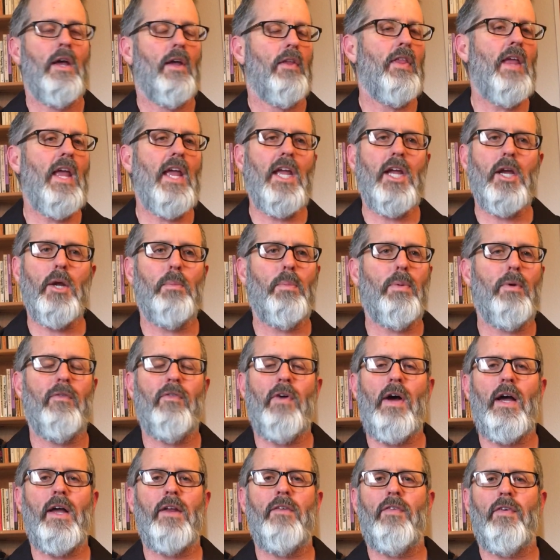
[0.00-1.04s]
They could
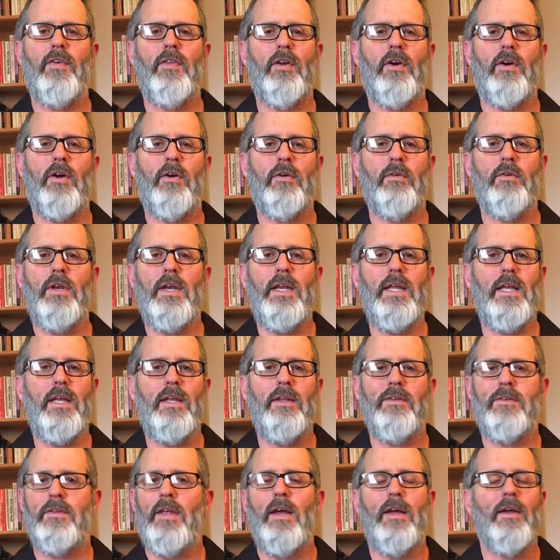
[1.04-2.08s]
provide for their own
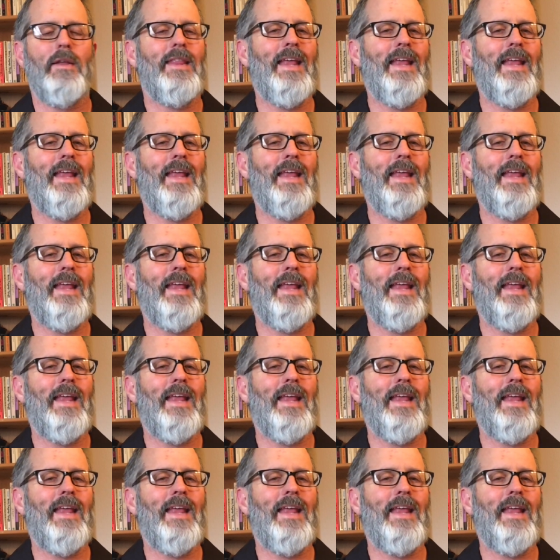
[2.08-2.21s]
needs.